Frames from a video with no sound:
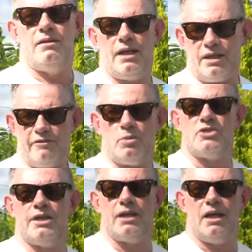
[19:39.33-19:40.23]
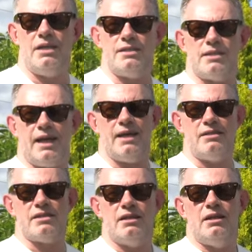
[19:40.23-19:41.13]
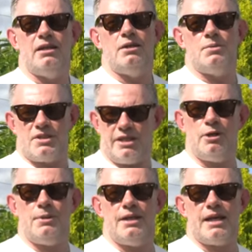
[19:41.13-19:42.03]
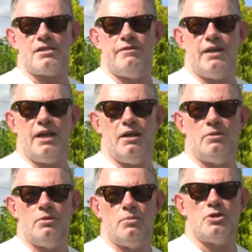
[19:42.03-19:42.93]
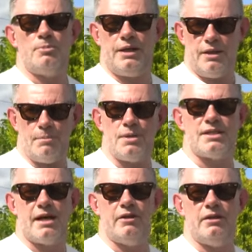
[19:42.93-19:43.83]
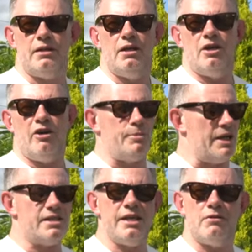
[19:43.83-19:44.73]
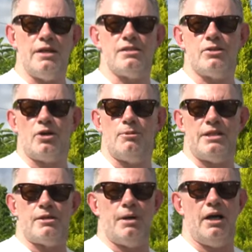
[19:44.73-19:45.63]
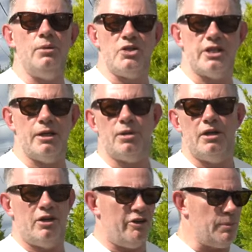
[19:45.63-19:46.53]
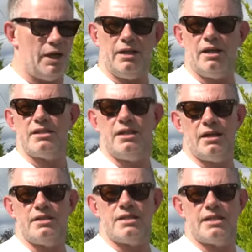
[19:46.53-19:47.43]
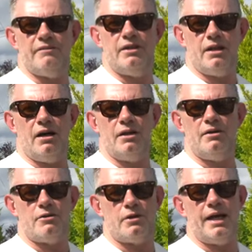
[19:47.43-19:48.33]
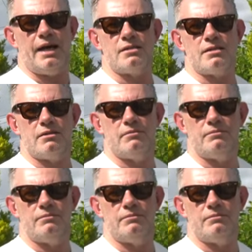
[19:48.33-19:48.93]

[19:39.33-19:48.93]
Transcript: Thank you for watching guys and we'll see you in the next video which will be number 7 of my series documenting my ownership of my 1997 993S.